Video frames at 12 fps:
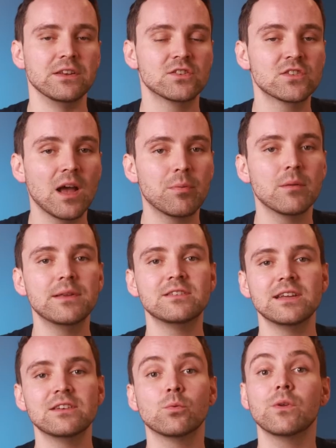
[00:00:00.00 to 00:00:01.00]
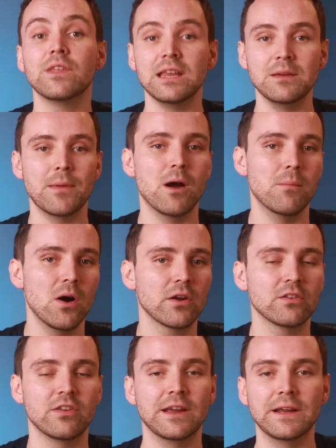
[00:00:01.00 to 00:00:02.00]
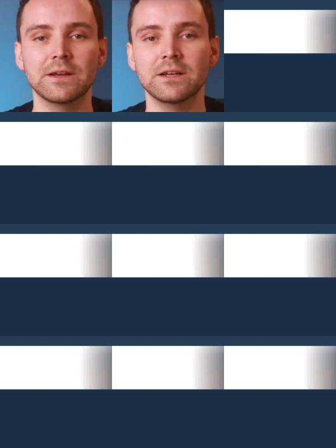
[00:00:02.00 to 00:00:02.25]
then supplement it with email marketing.